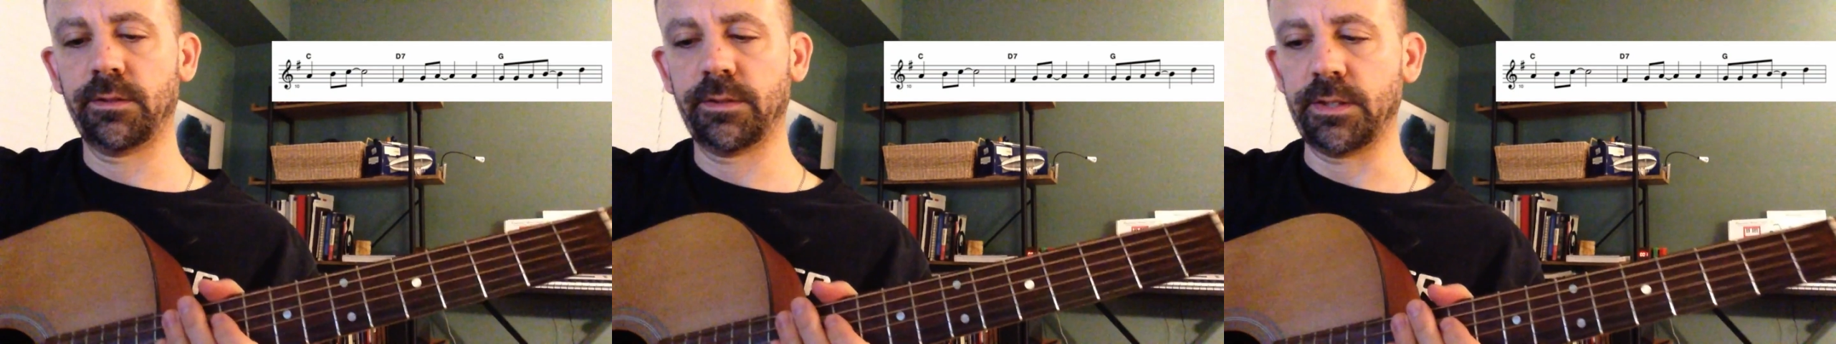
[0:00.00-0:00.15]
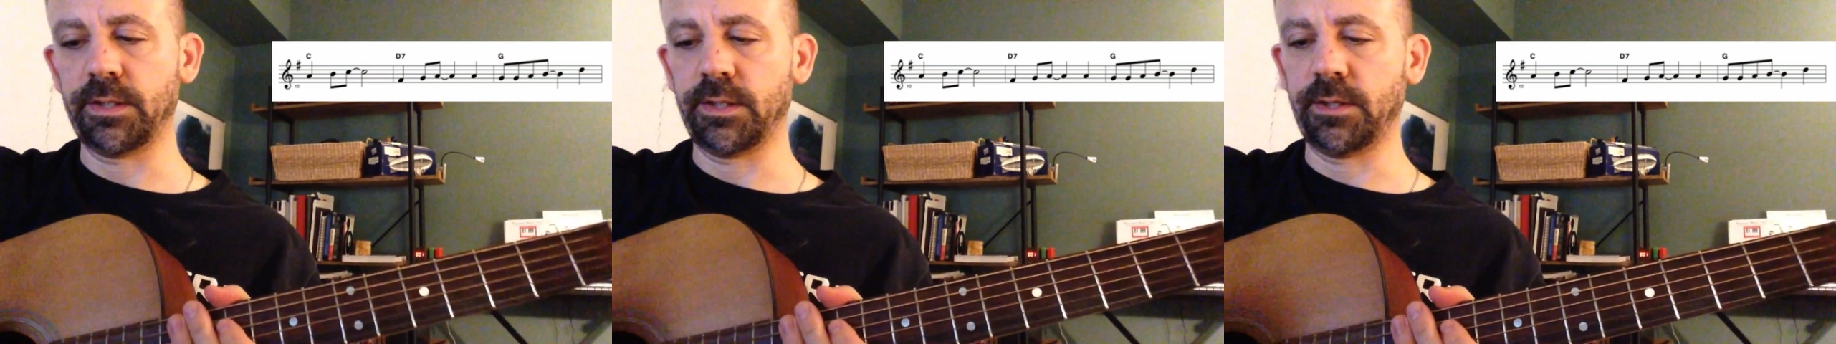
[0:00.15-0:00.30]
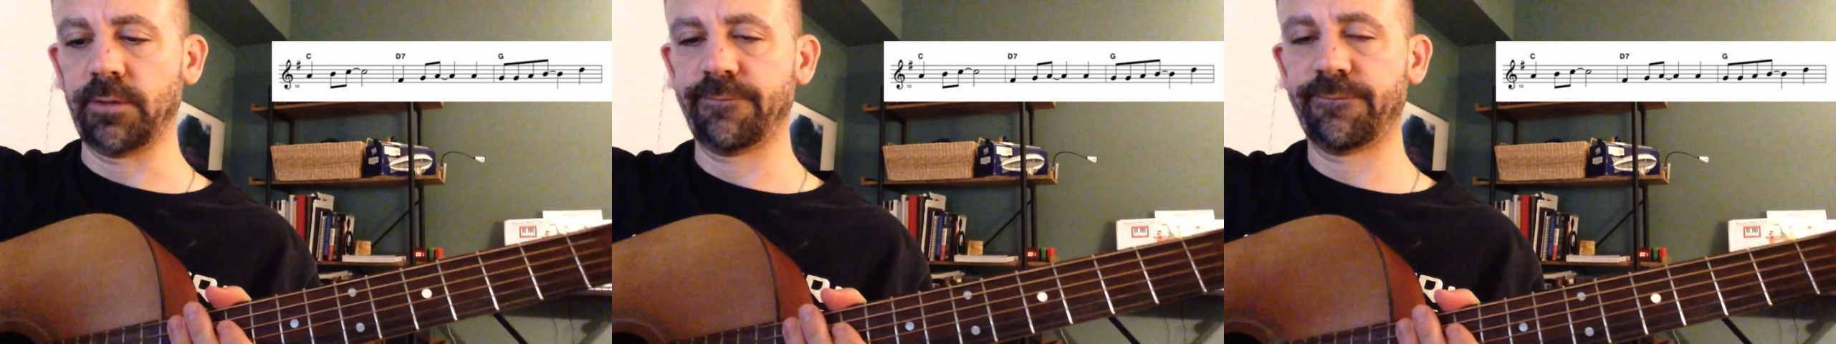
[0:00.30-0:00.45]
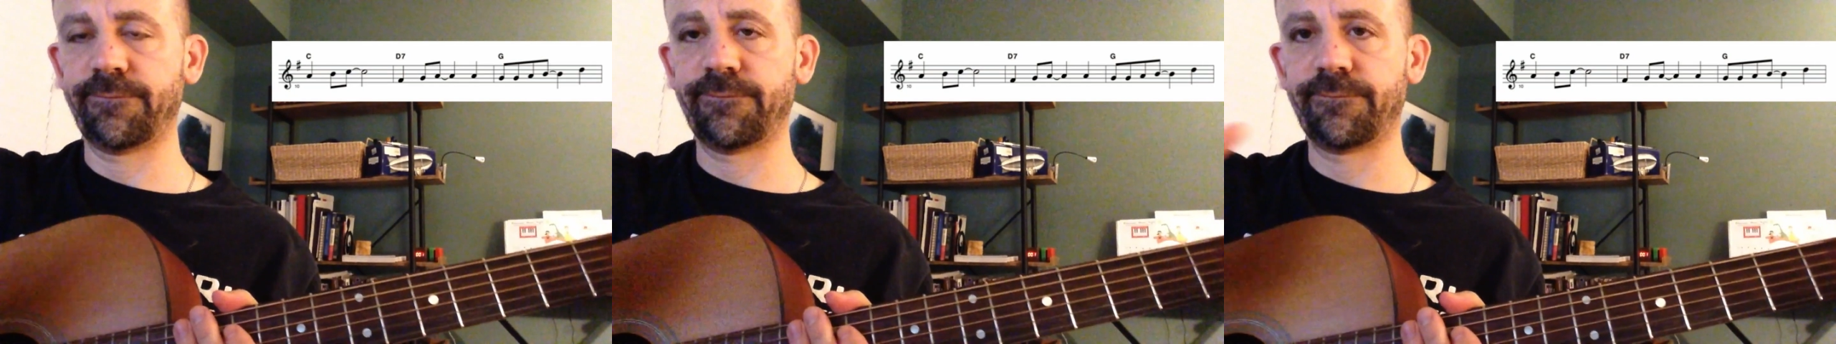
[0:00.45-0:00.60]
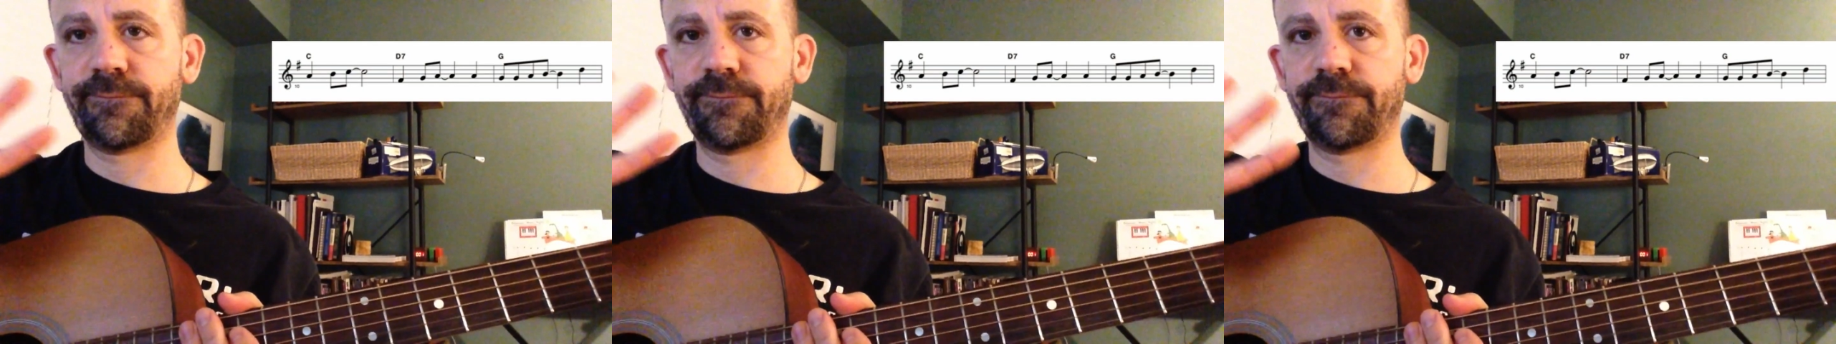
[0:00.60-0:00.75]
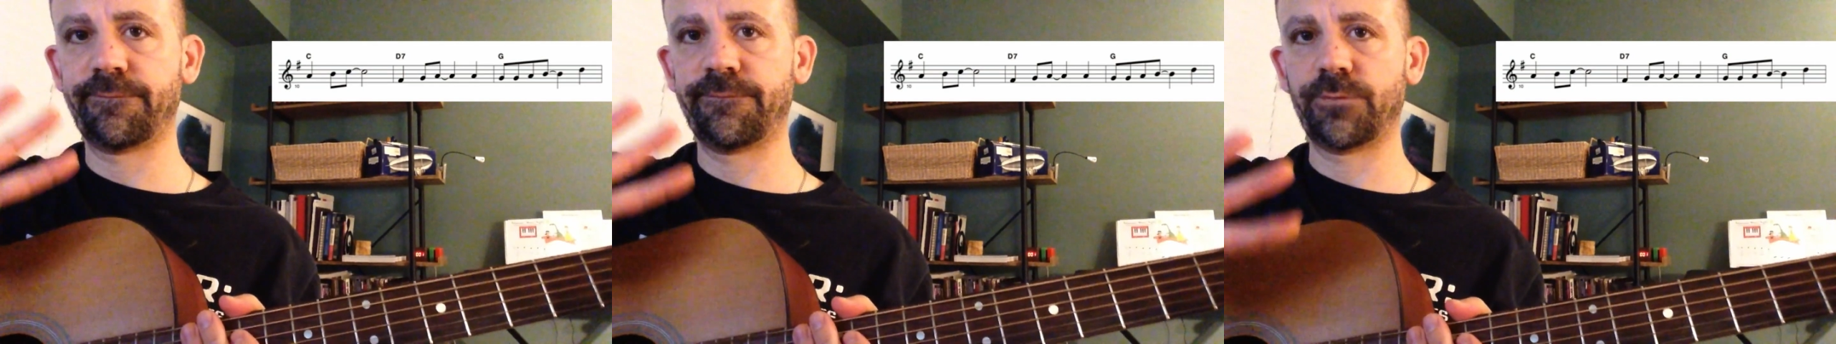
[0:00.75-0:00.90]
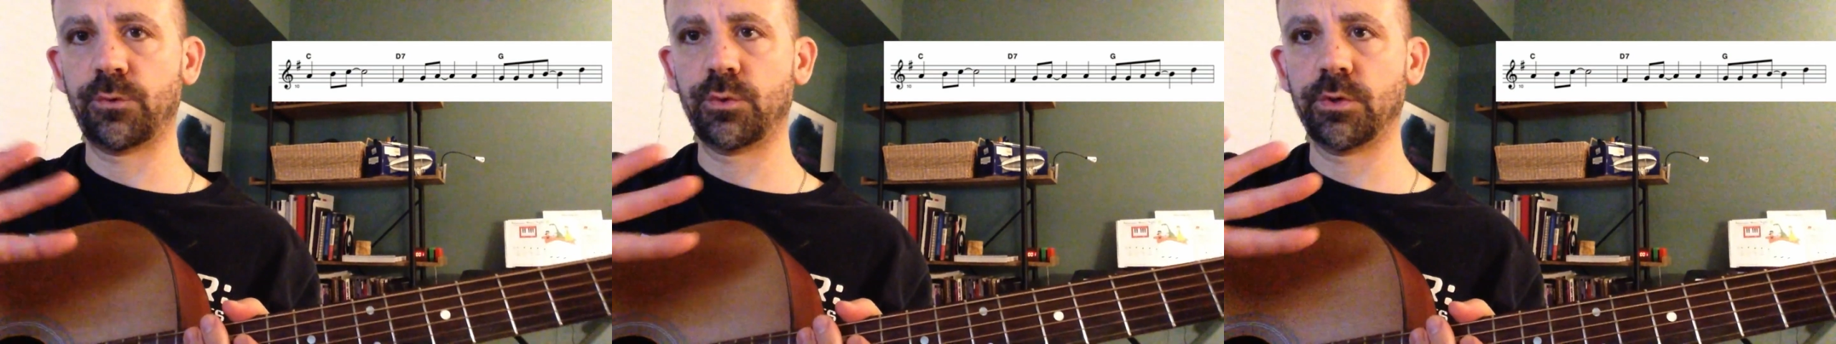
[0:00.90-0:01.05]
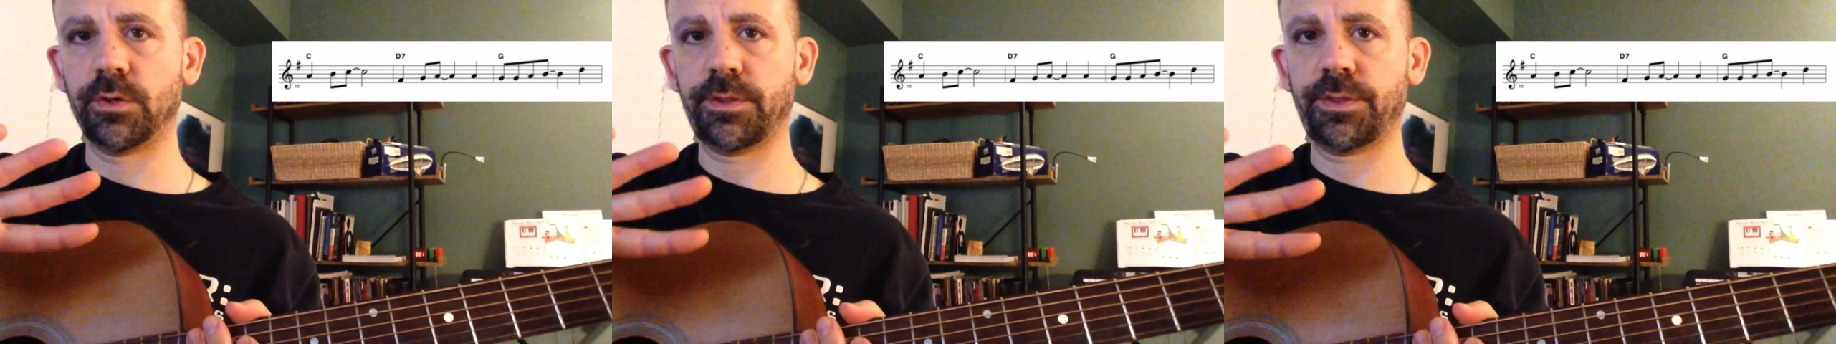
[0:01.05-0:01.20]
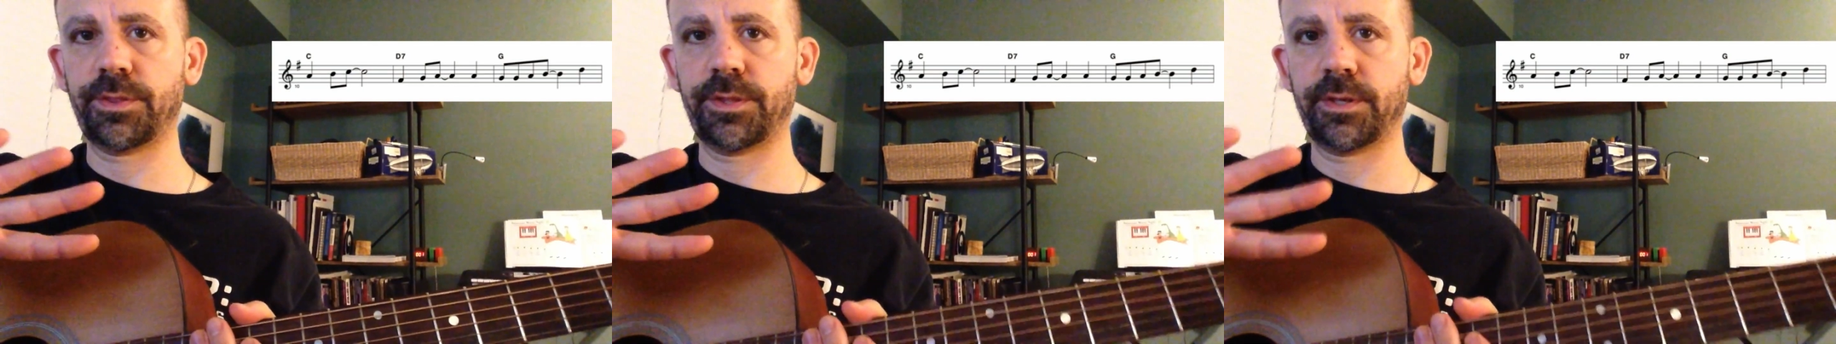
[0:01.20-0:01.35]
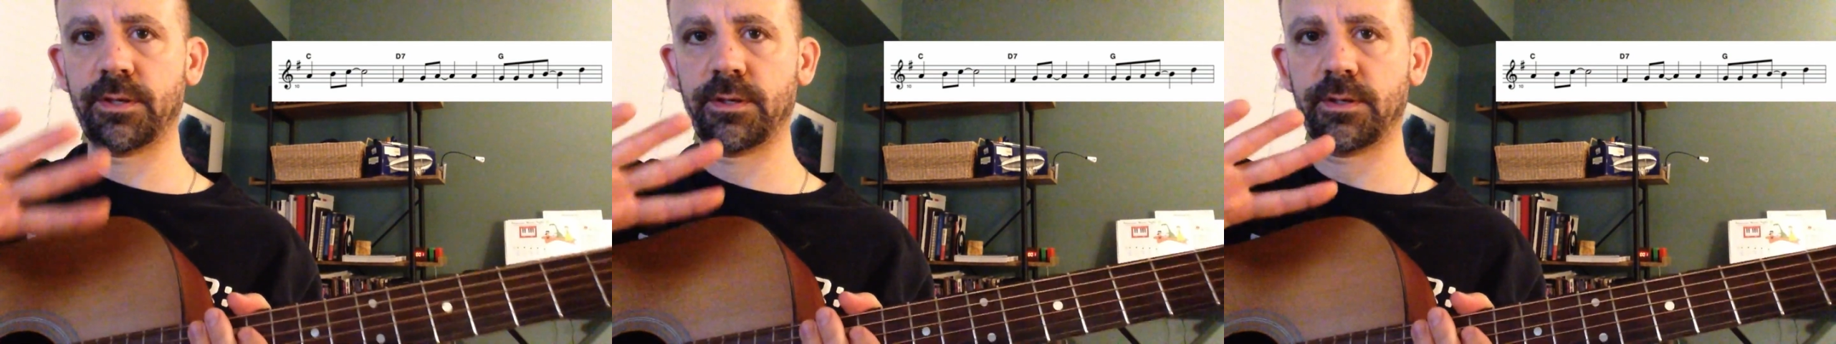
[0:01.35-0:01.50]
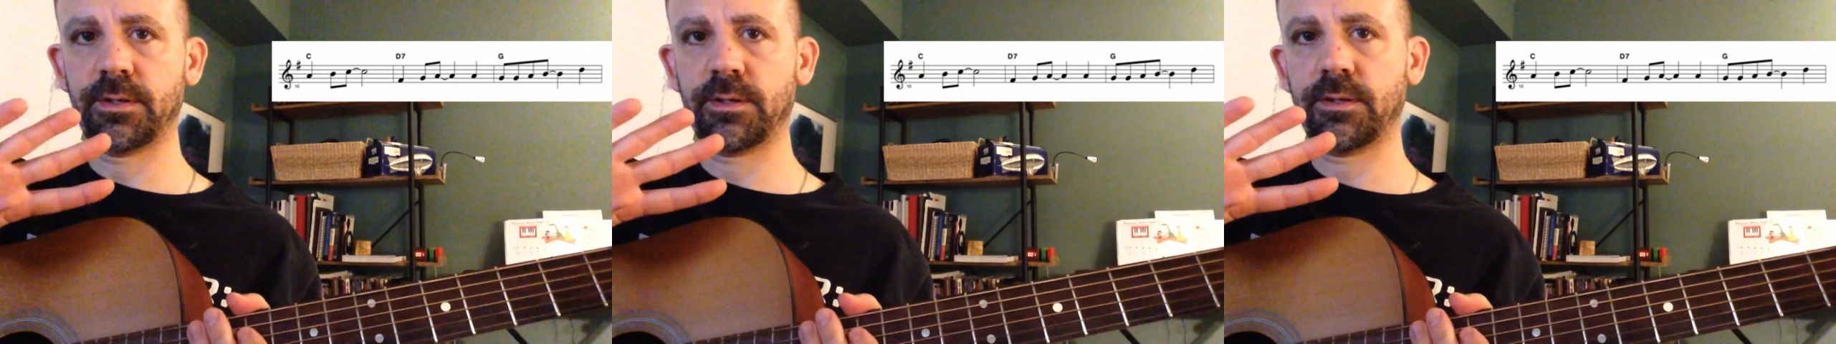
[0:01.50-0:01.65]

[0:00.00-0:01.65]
the fourth